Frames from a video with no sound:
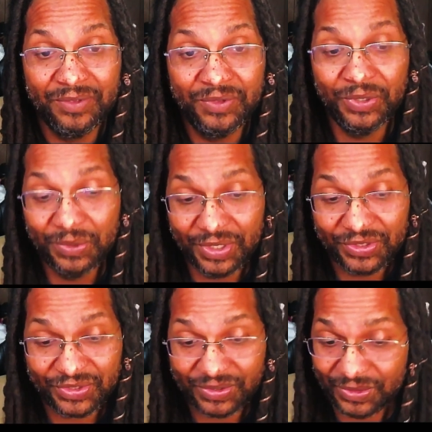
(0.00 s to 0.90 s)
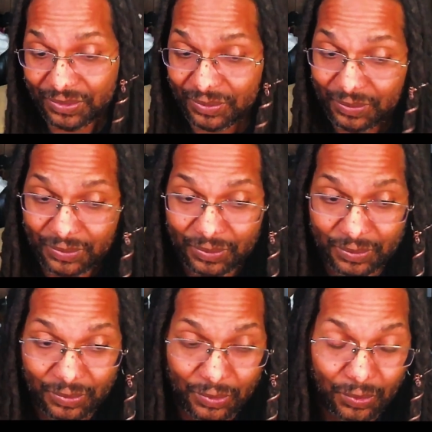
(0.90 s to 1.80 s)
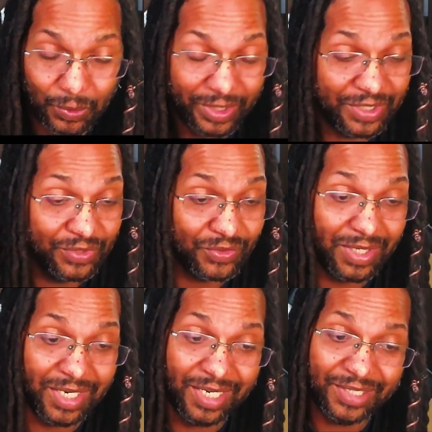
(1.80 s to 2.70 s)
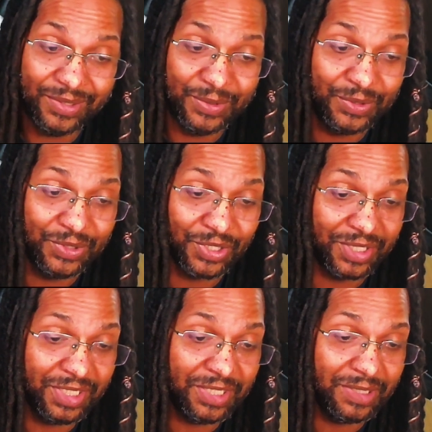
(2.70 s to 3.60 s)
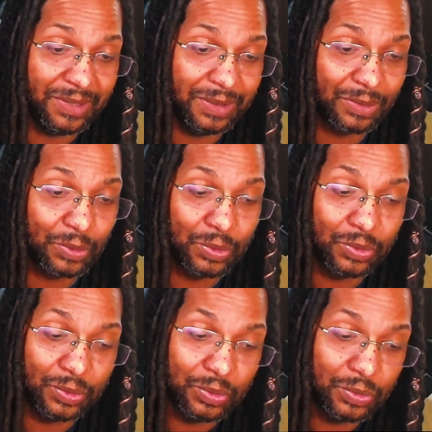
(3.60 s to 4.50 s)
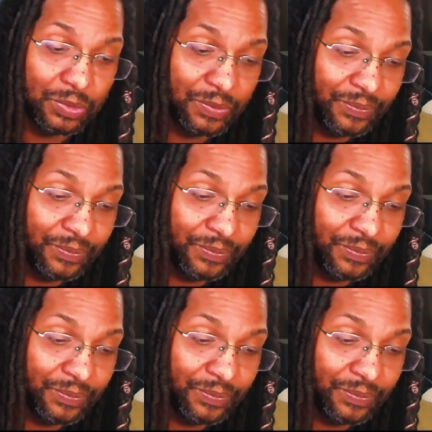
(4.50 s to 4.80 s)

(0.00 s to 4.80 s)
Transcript: do this quick and dry and dirty little